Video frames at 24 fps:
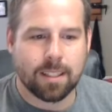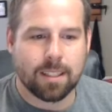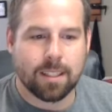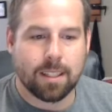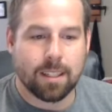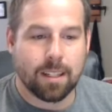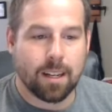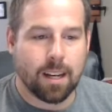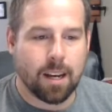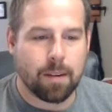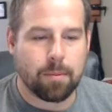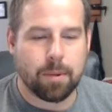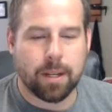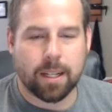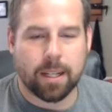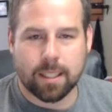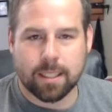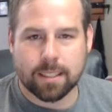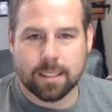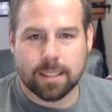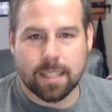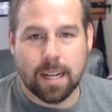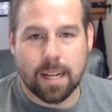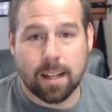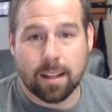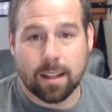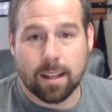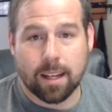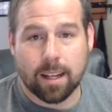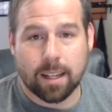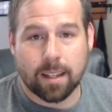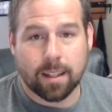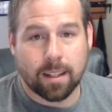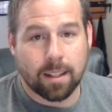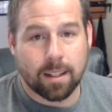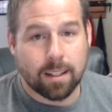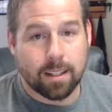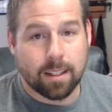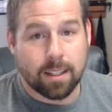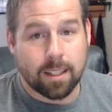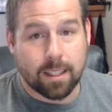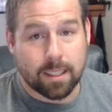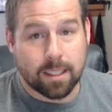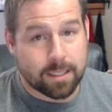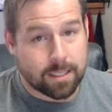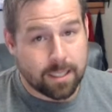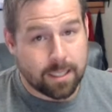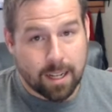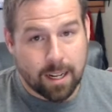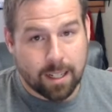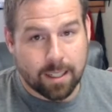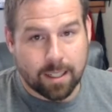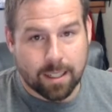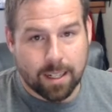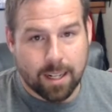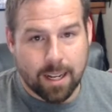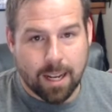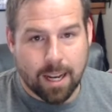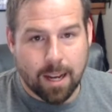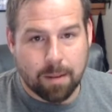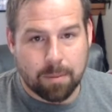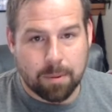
I mean, it's not like it's not going to happen